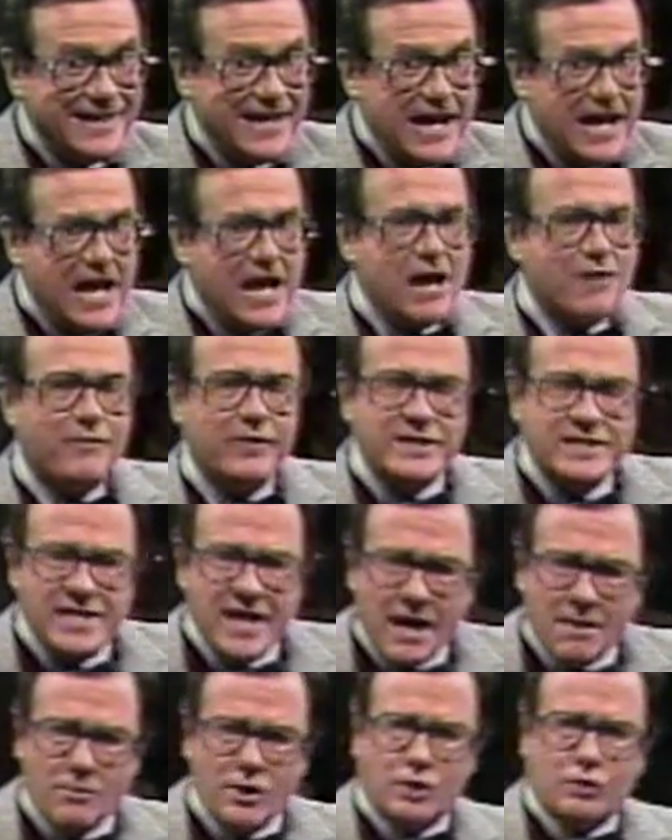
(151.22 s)
If a
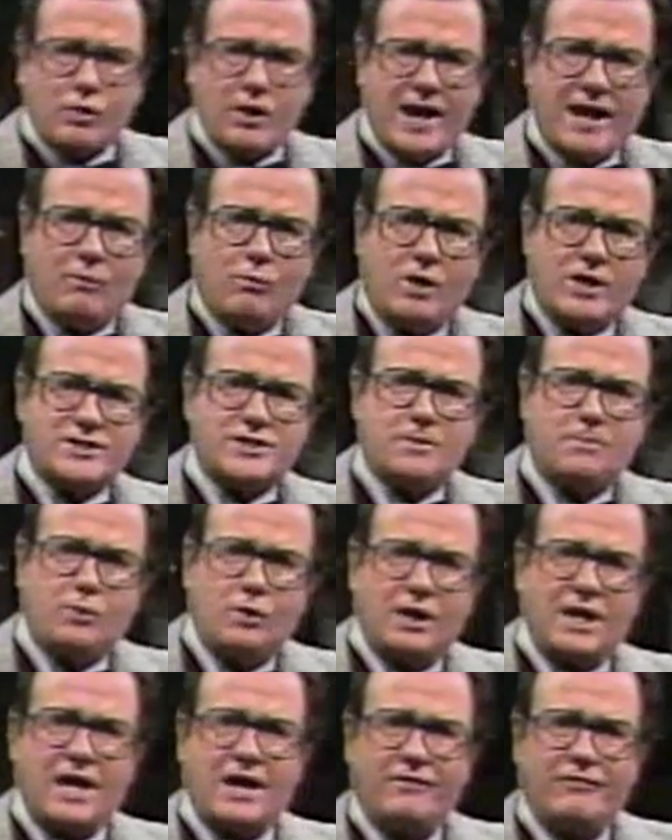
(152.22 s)
Democrat wants to
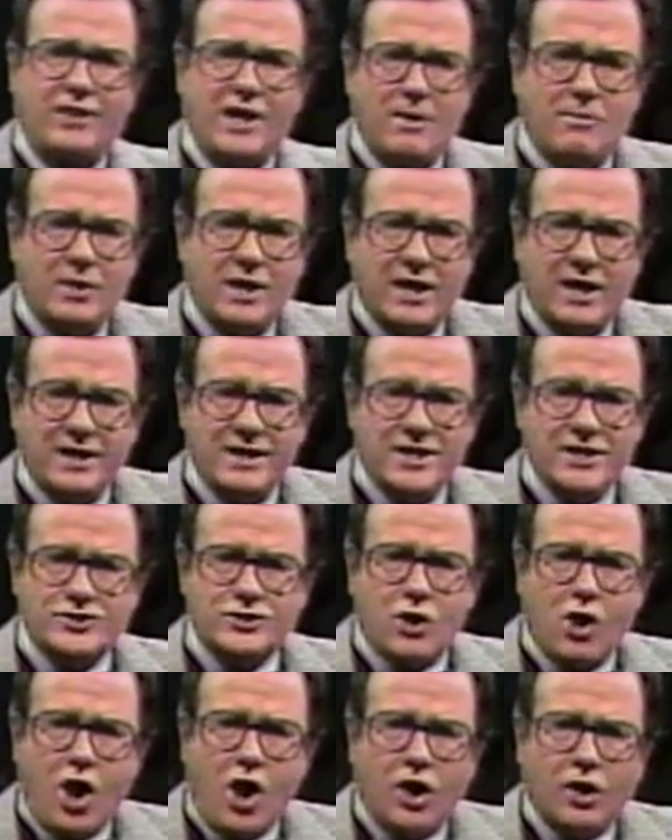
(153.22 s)
pull out of Lebanon, it's
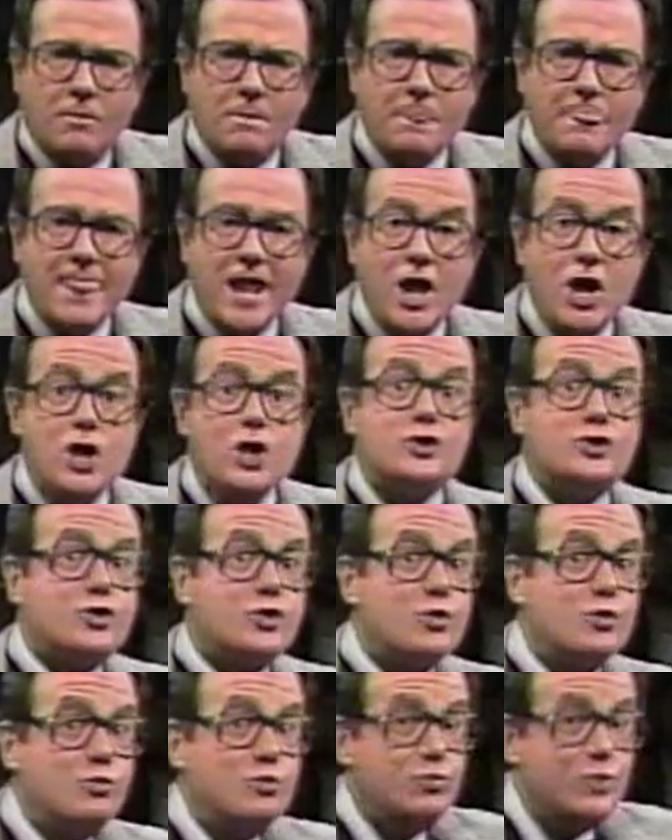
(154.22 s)
called
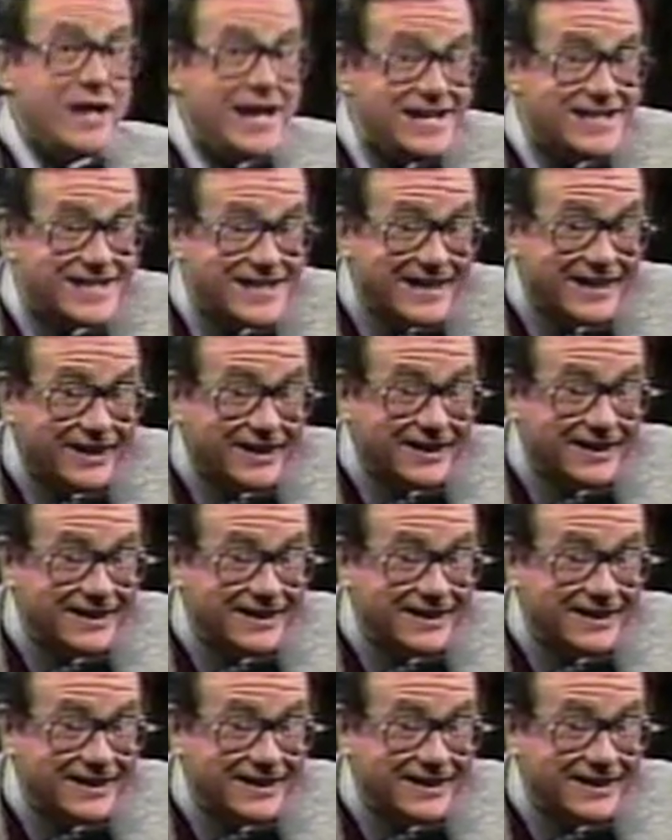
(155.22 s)
treason.